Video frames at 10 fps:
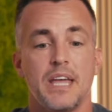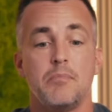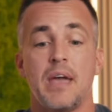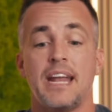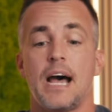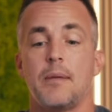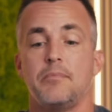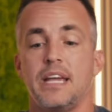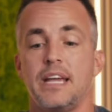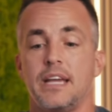It may not
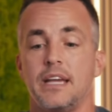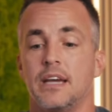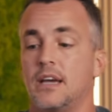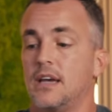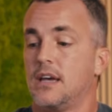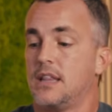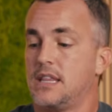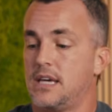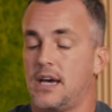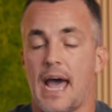be
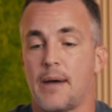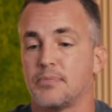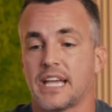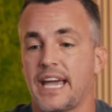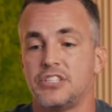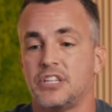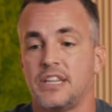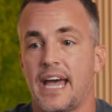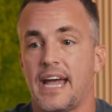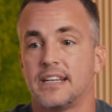the
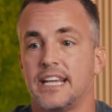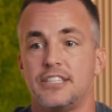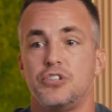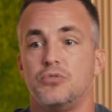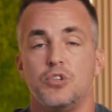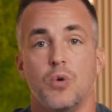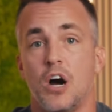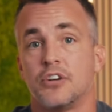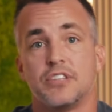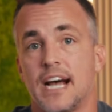application that gets you to
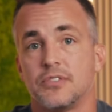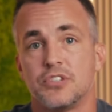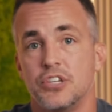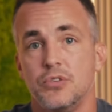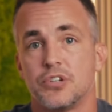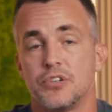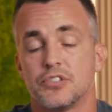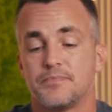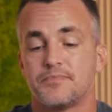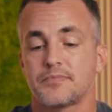100,000 users,